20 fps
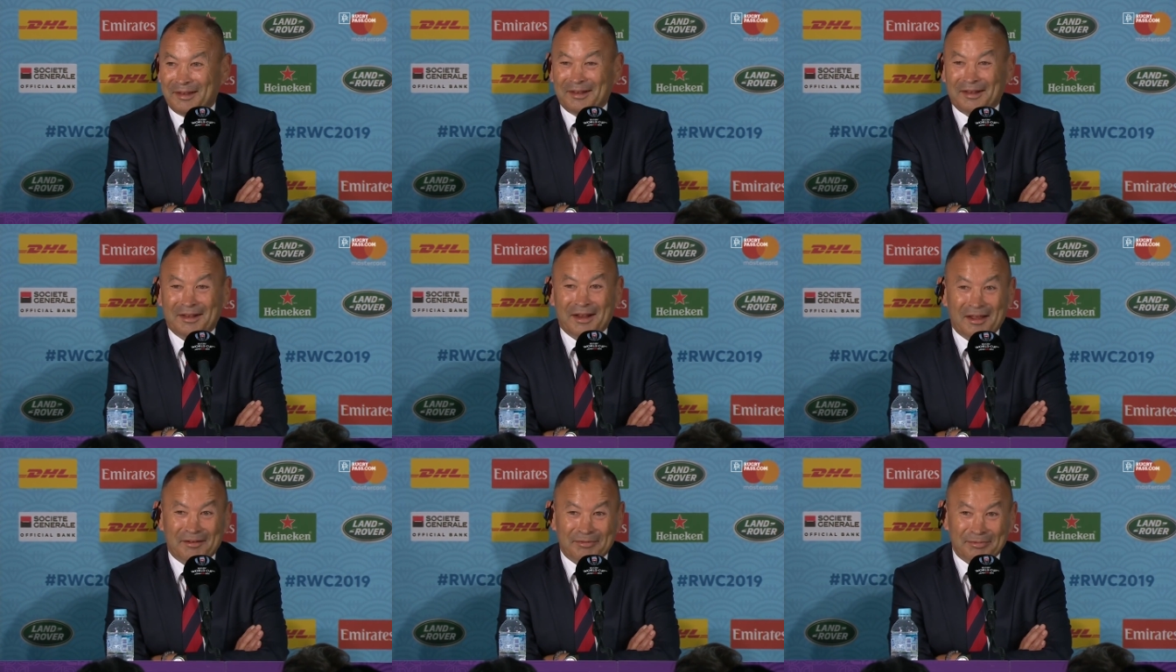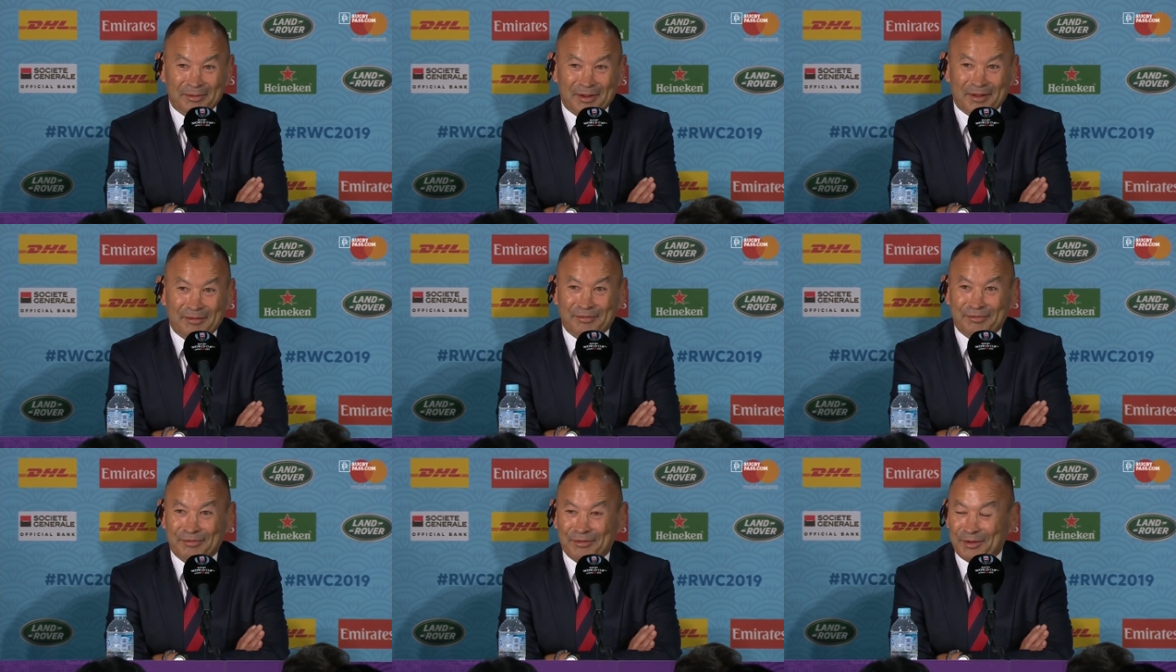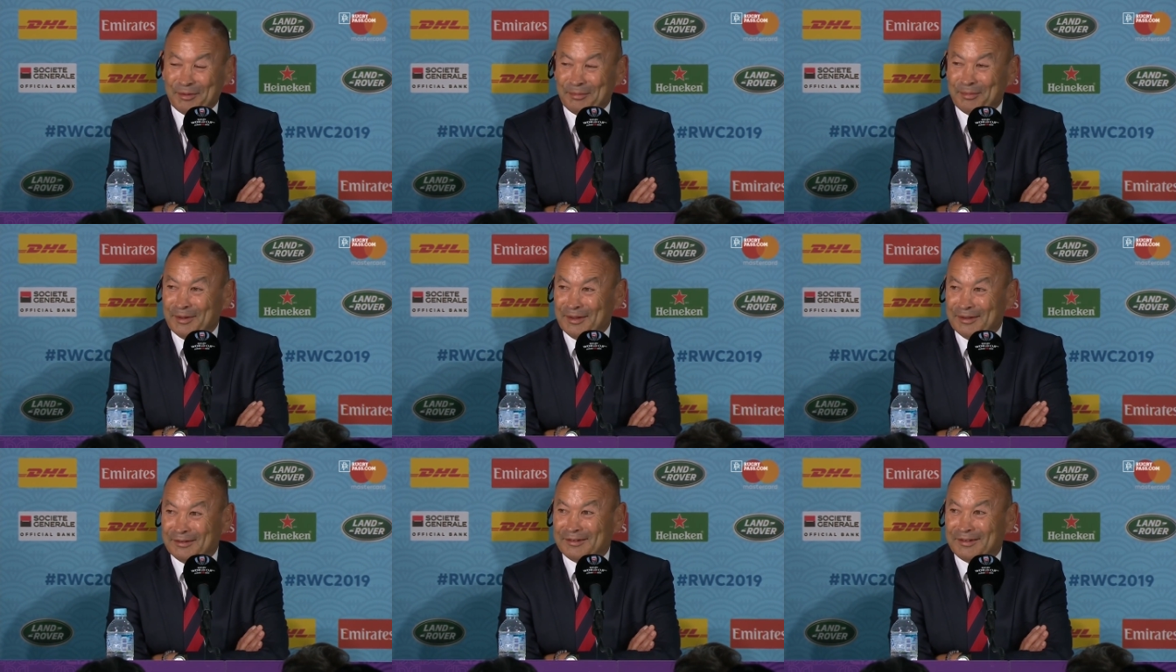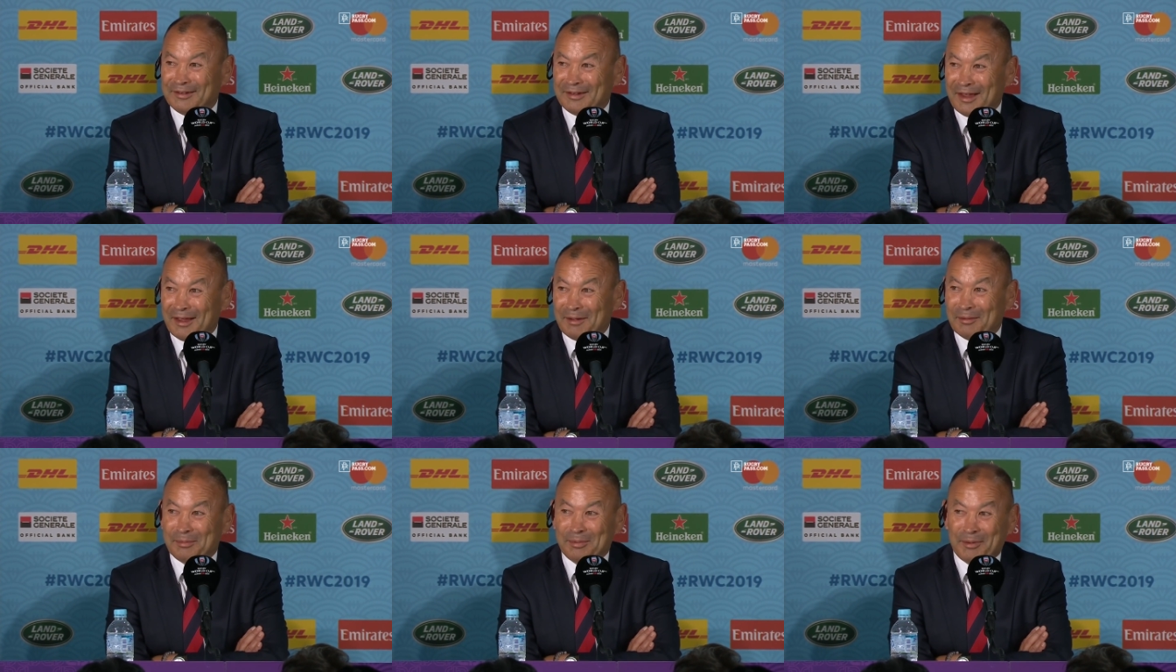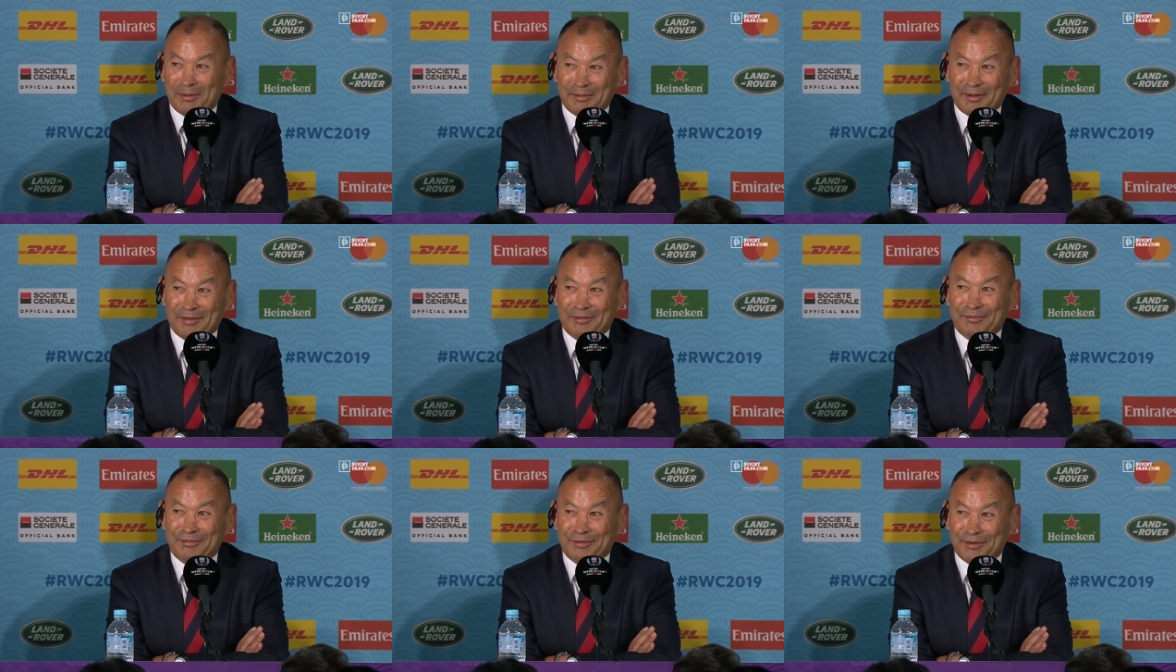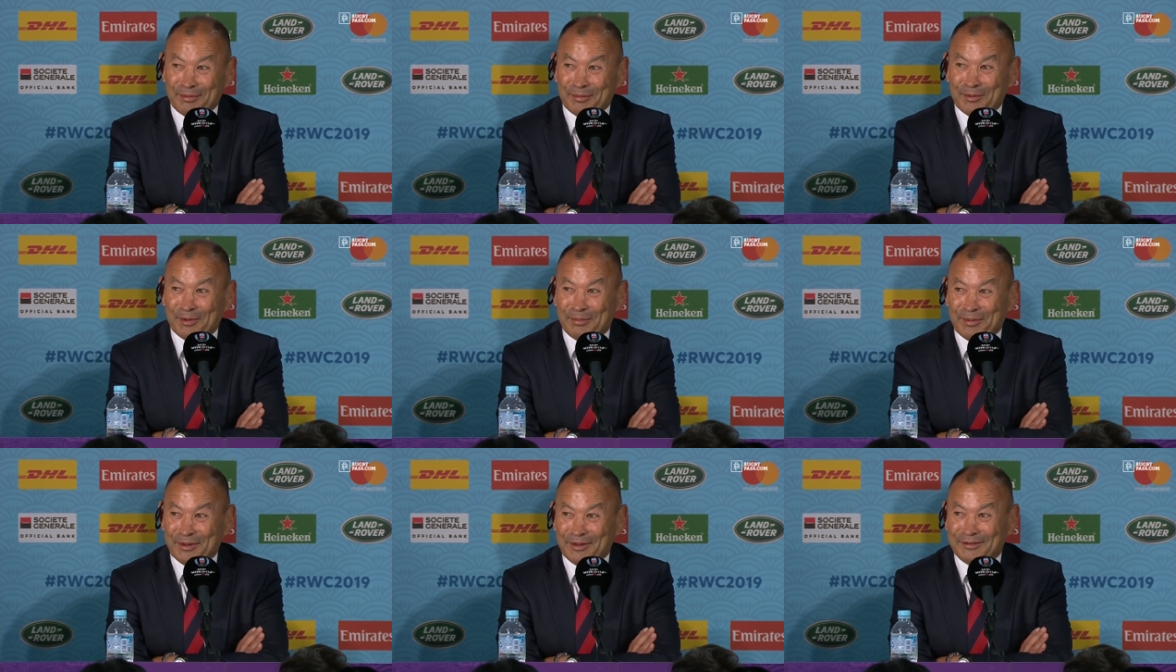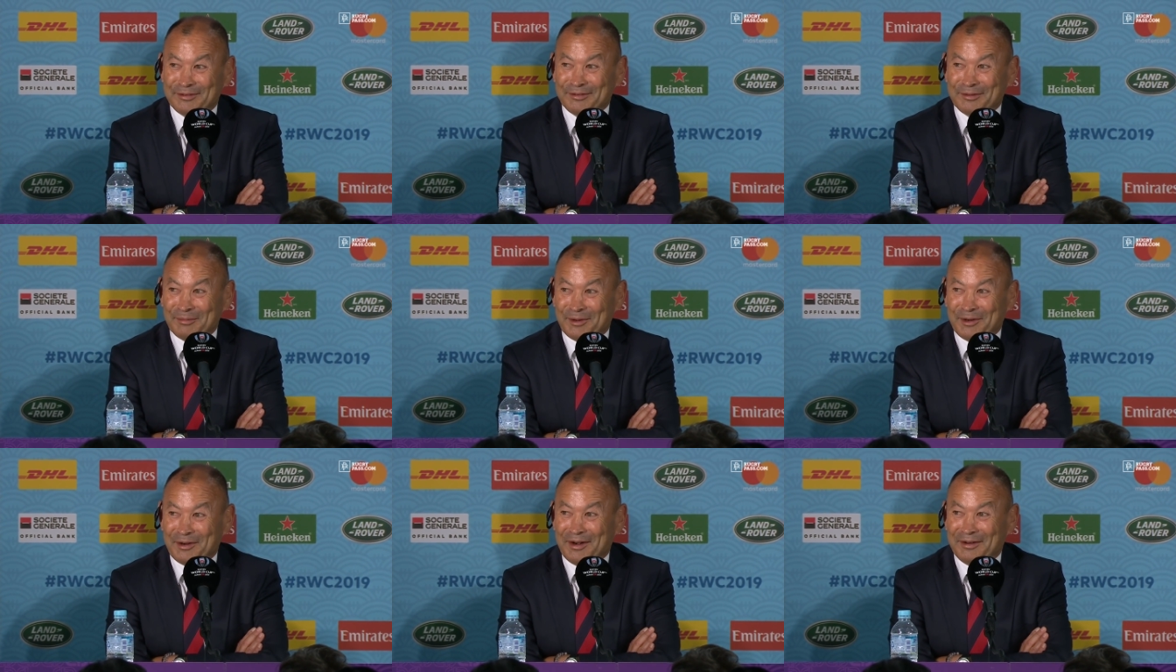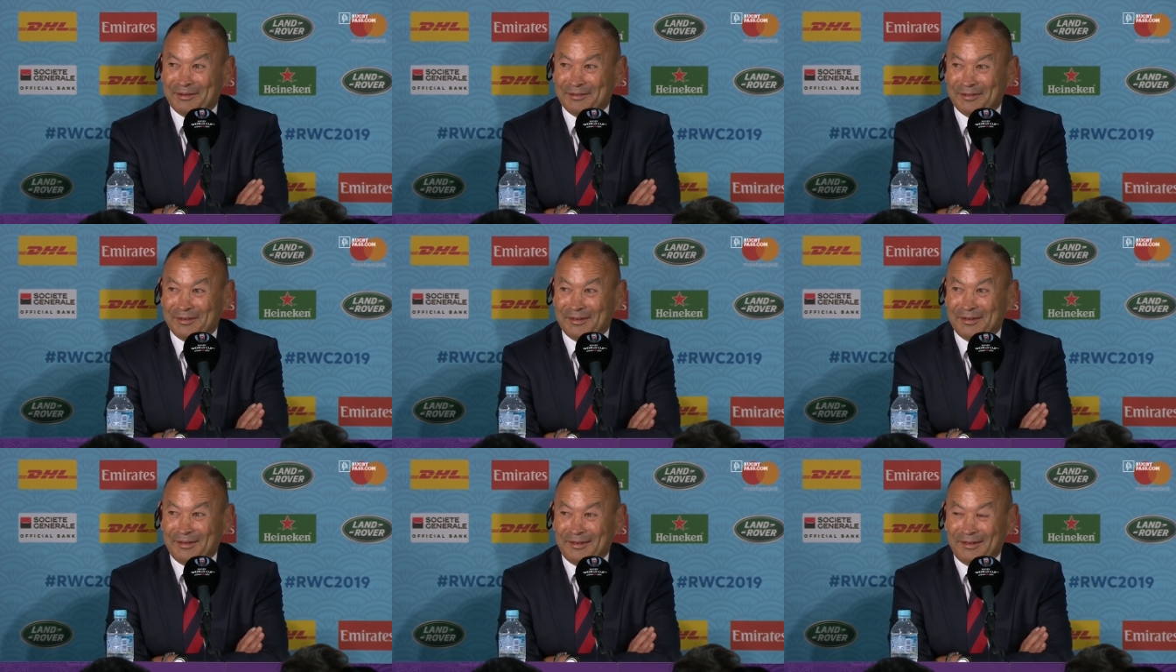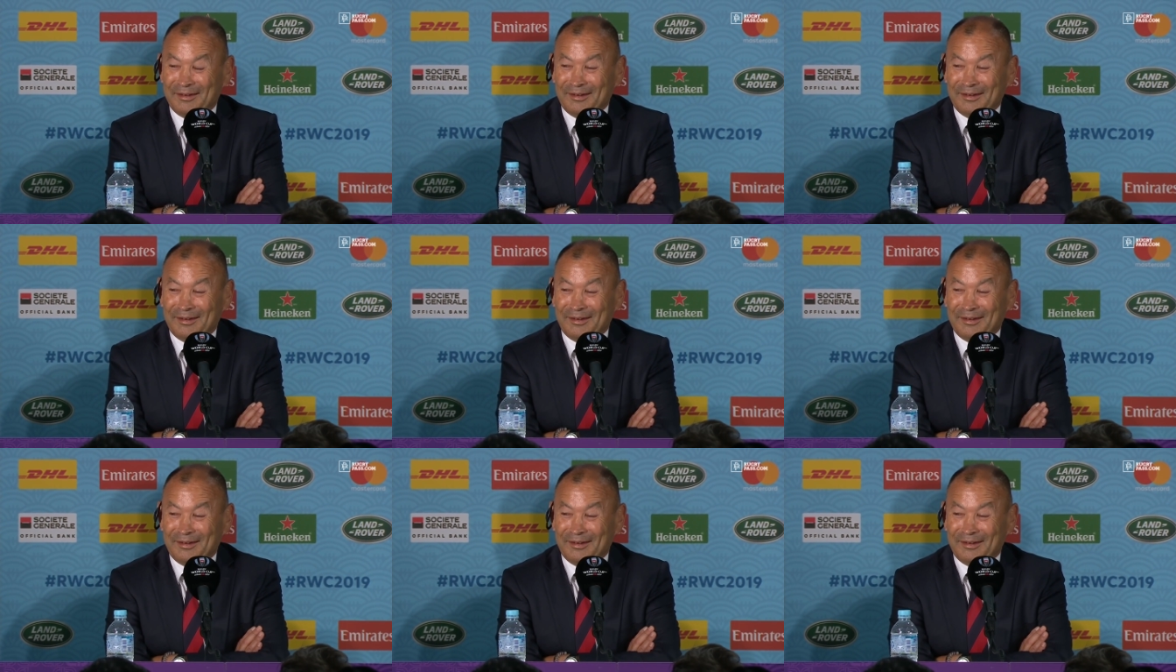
And then after we have a few beers today, we'll probably have a few more beers tomorrow,